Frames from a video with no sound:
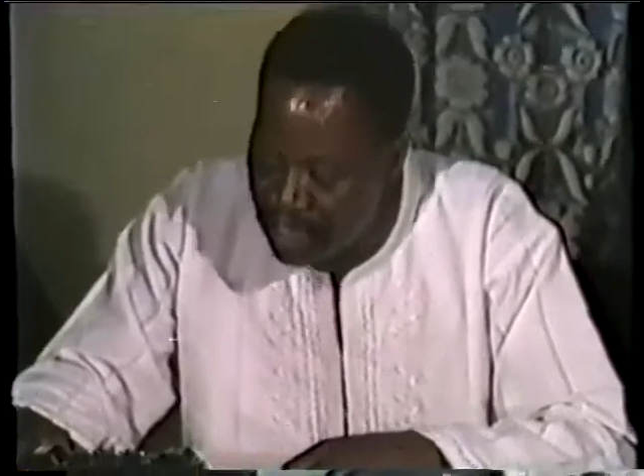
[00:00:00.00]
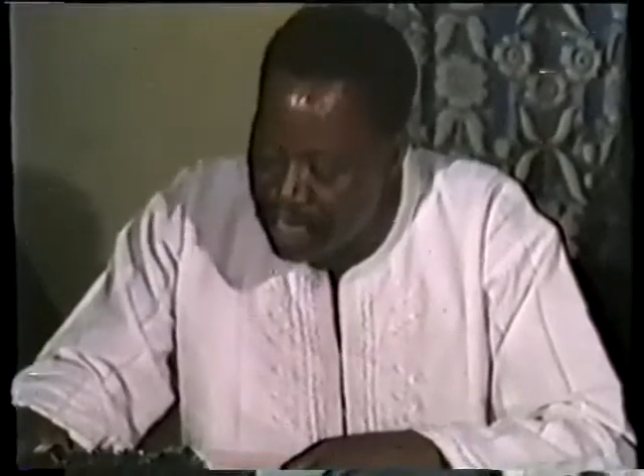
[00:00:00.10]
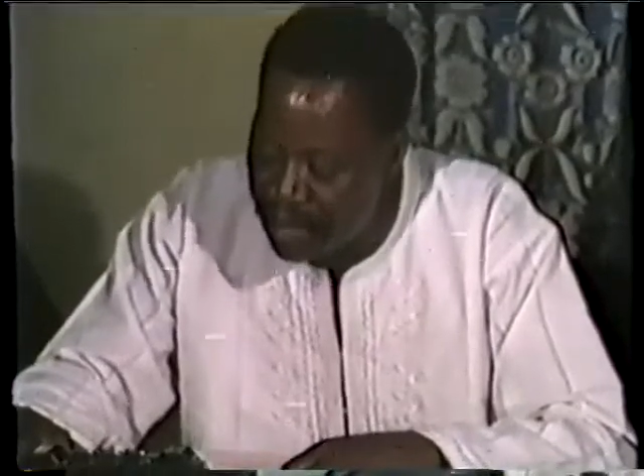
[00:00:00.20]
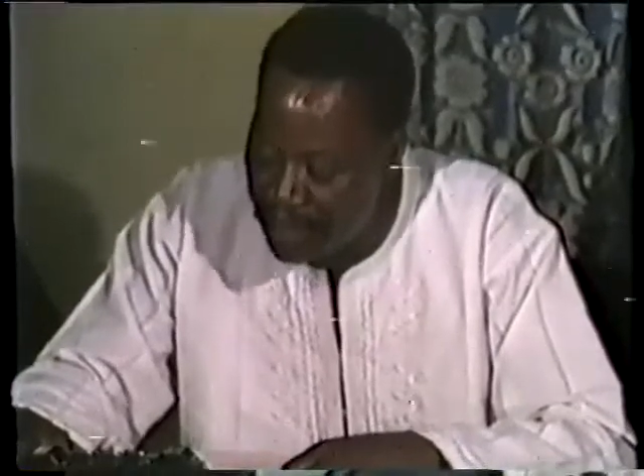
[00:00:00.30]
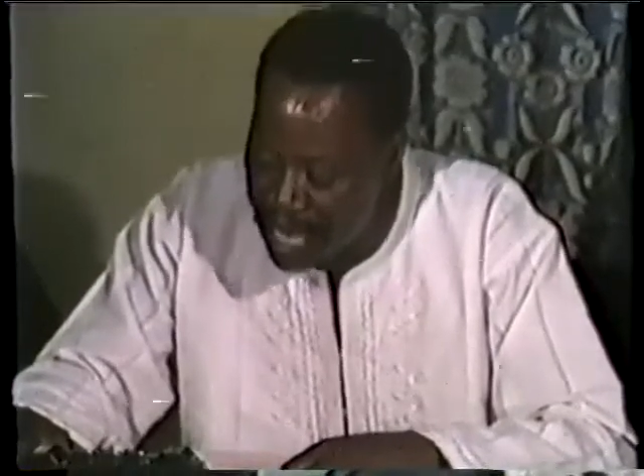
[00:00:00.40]

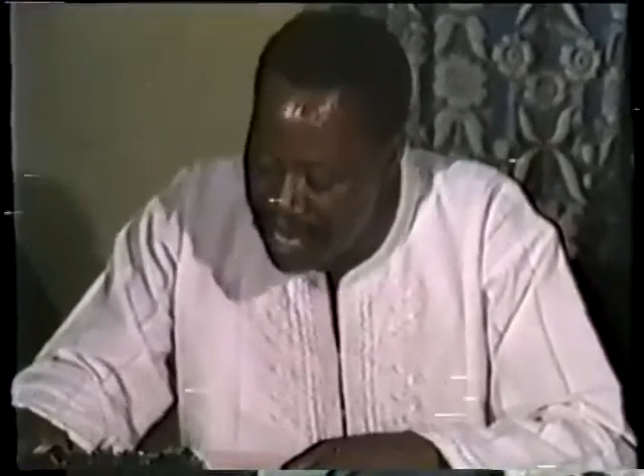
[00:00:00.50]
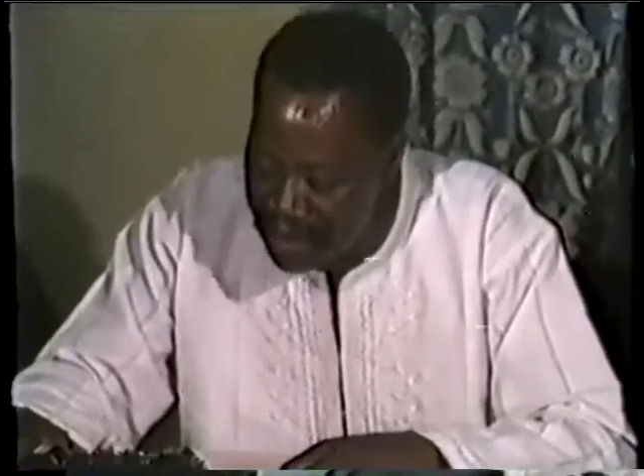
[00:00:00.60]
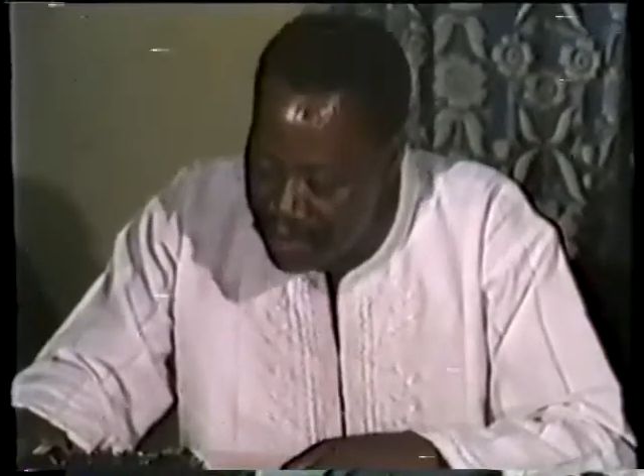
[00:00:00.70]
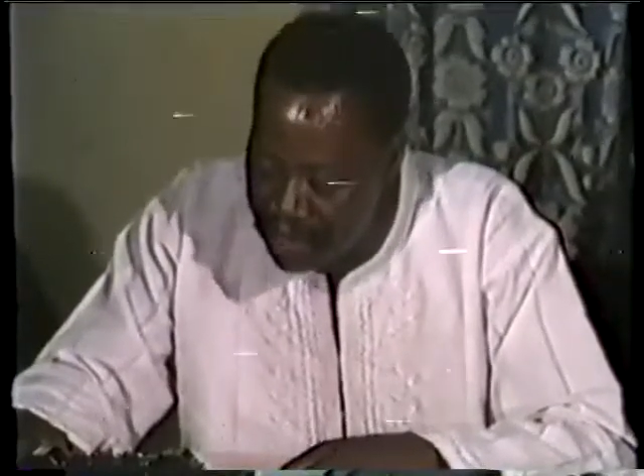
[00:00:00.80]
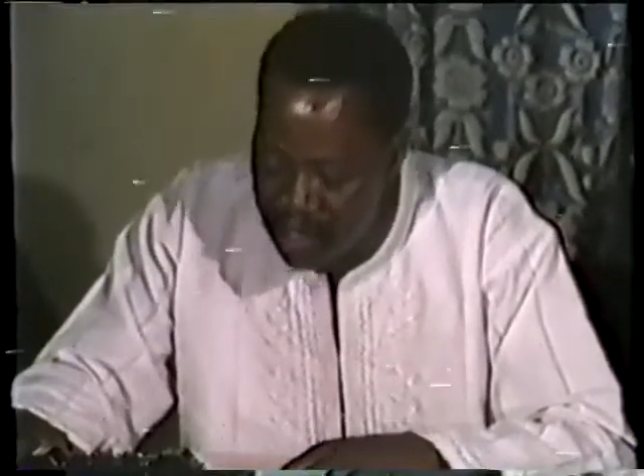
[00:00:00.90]
the
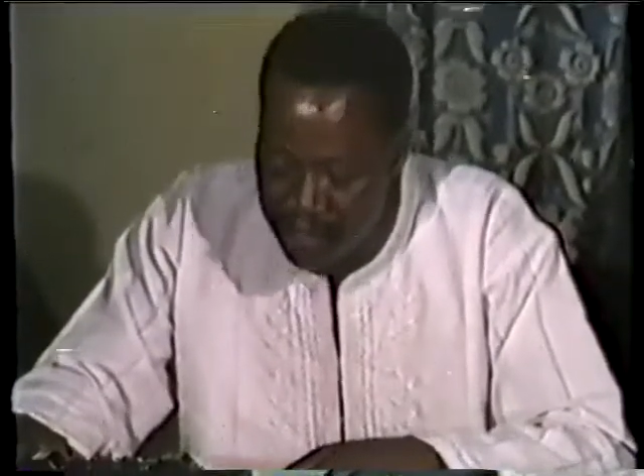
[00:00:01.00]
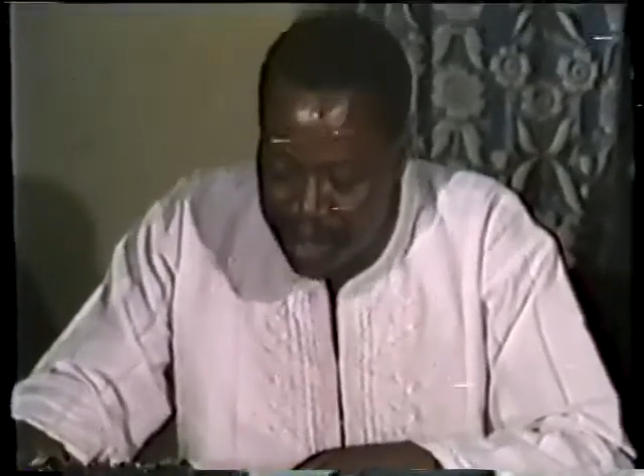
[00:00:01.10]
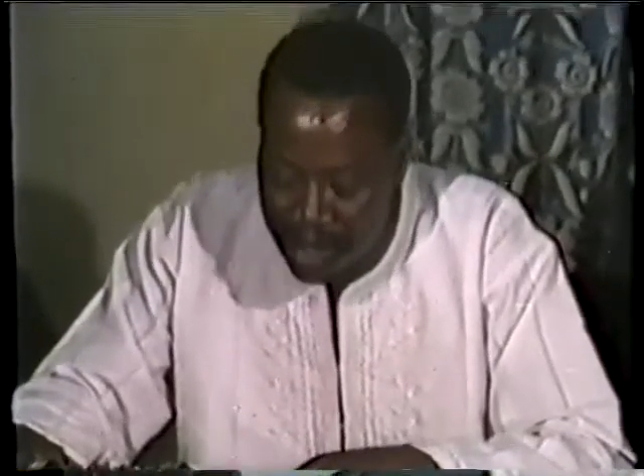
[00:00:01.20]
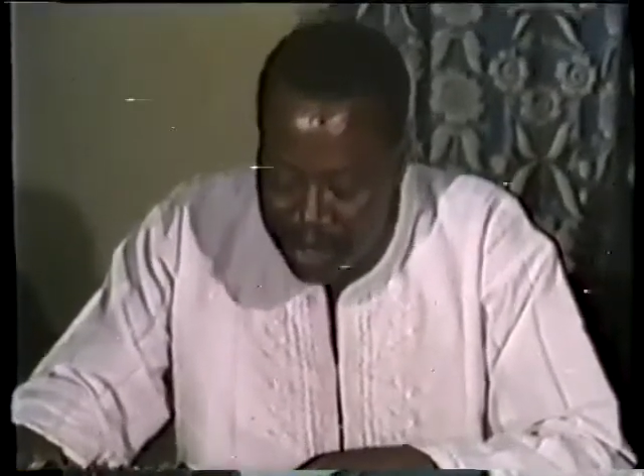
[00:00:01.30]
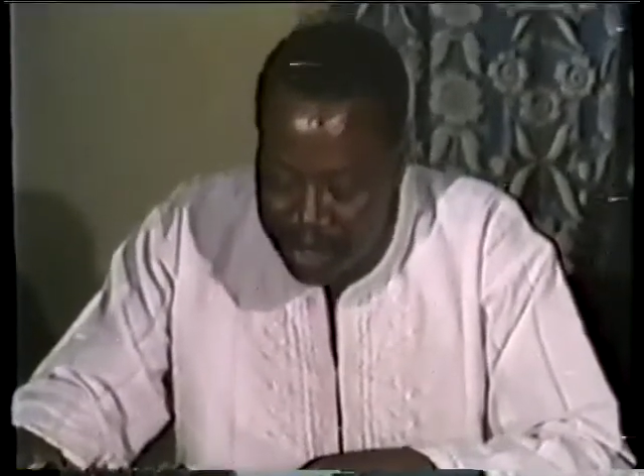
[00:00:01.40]
maimed
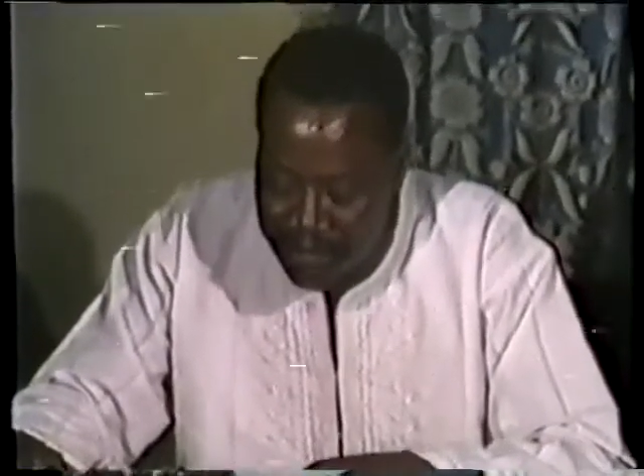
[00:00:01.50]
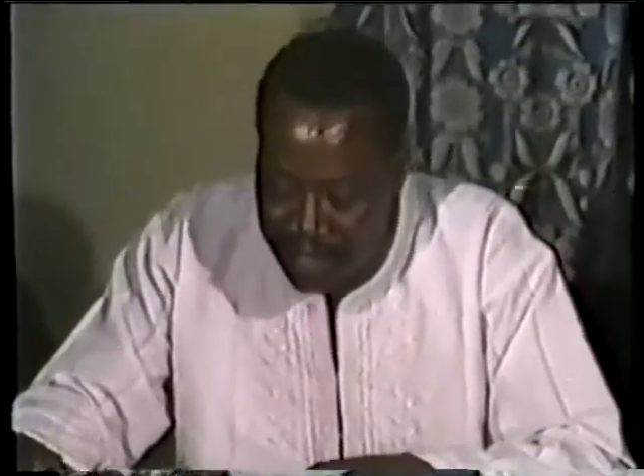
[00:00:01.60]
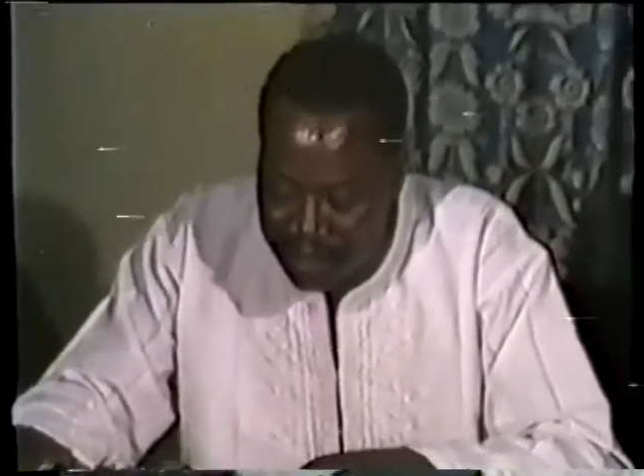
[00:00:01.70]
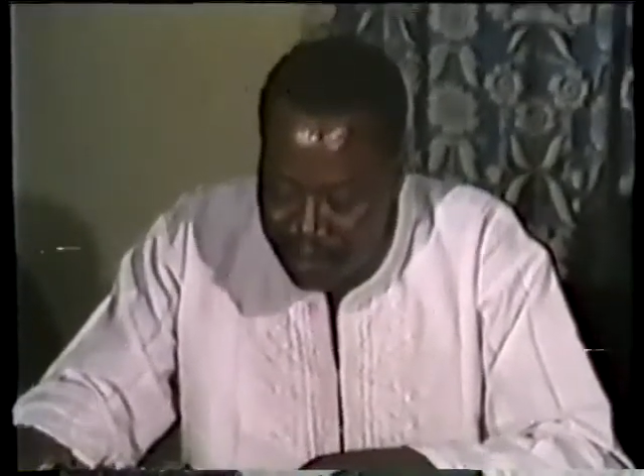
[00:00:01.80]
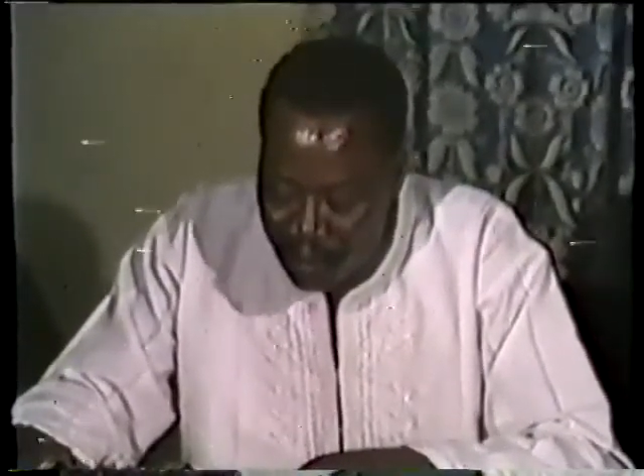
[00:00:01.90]
because of the
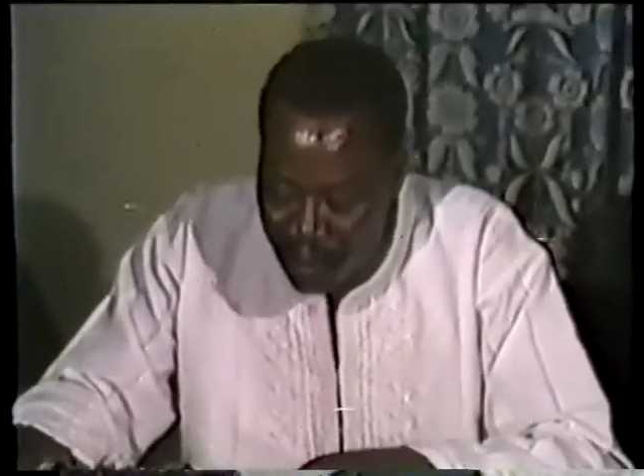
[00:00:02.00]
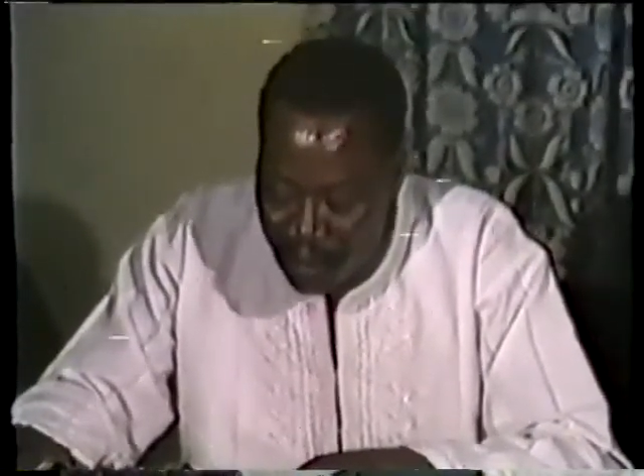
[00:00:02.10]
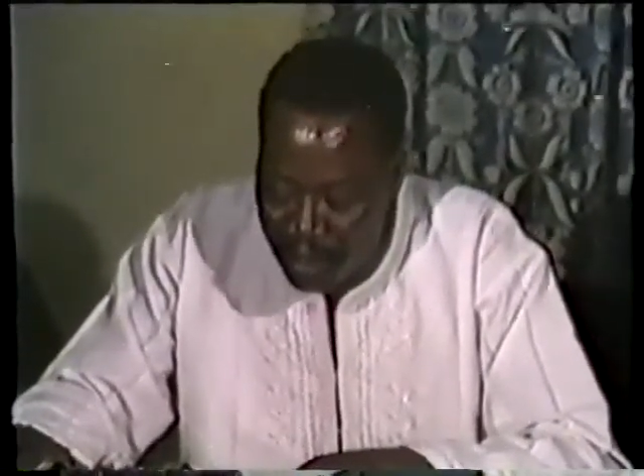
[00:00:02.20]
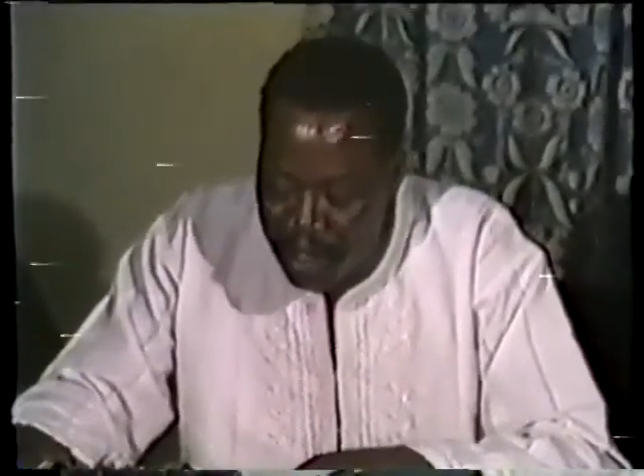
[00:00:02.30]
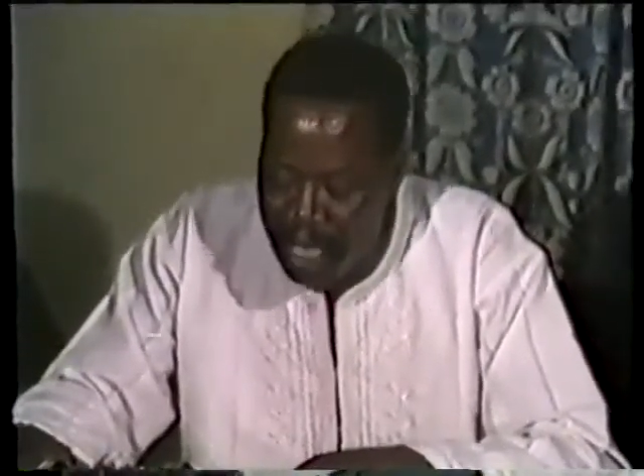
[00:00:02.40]
civil
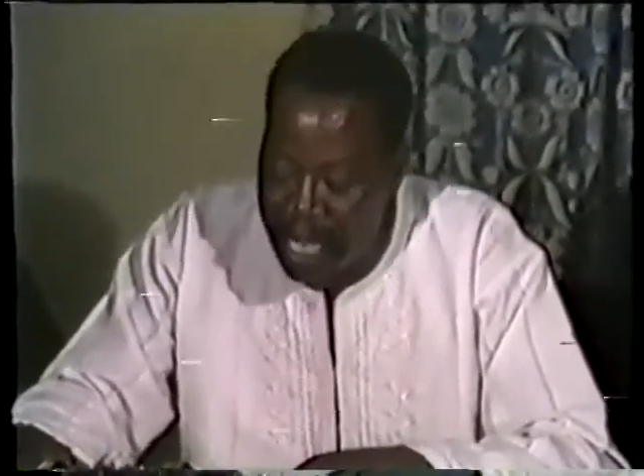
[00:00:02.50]
war,